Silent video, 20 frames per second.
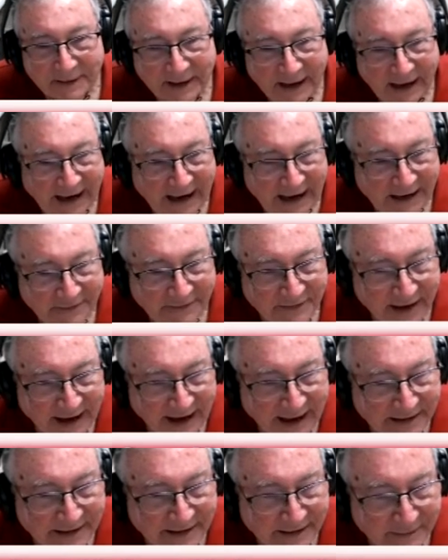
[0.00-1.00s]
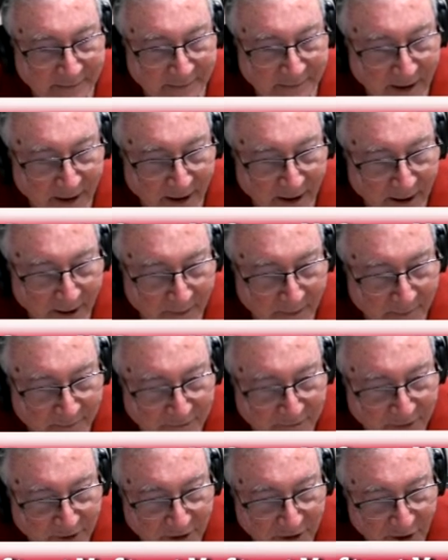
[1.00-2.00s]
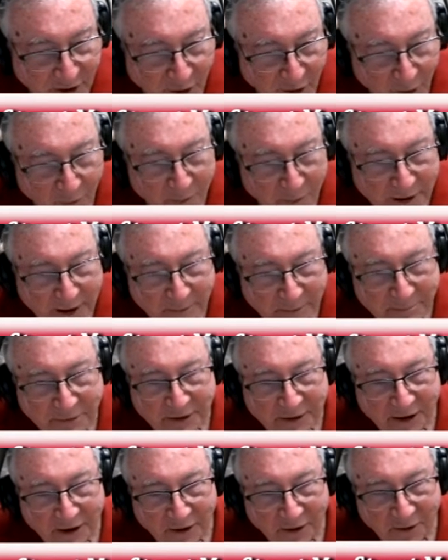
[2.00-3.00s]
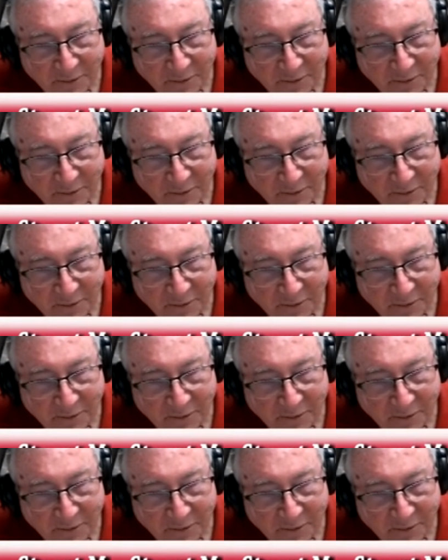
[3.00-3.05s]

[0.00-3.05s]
um, that now they're looking for